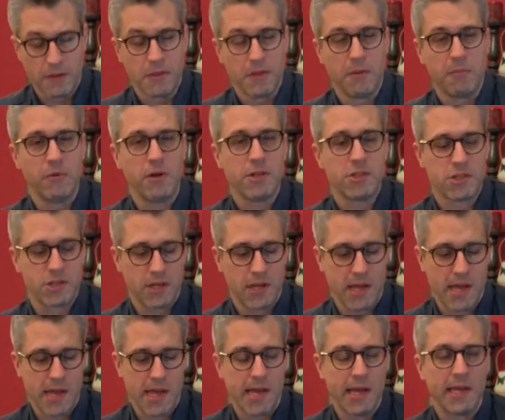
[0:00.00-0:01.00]
the bridge
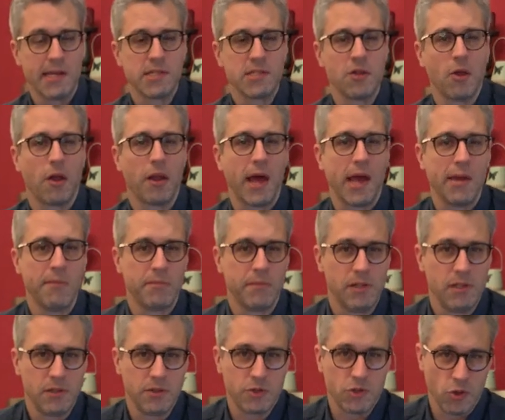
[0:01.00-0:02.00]
is not
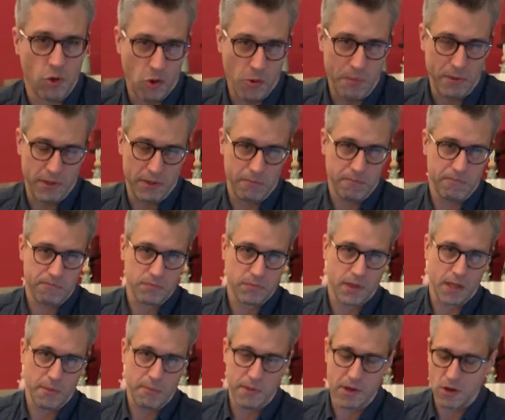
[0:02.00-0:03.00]
able to open
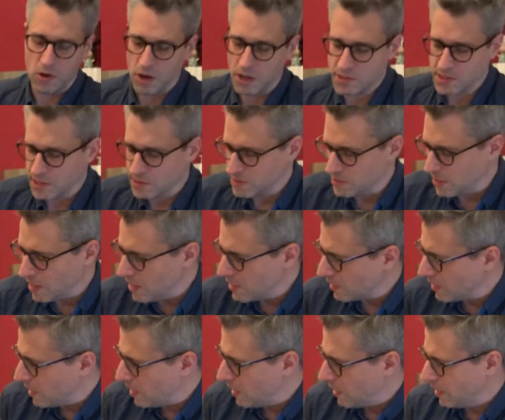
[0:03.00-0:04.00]
because it's
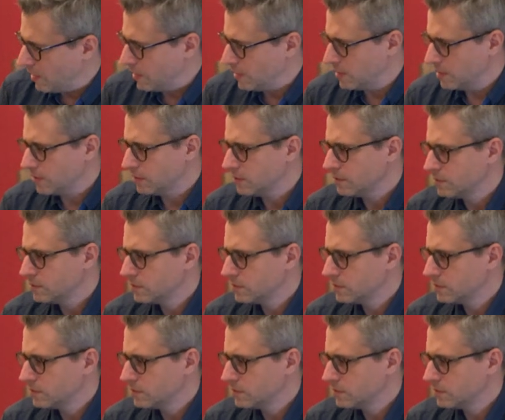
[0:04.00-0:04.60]
like a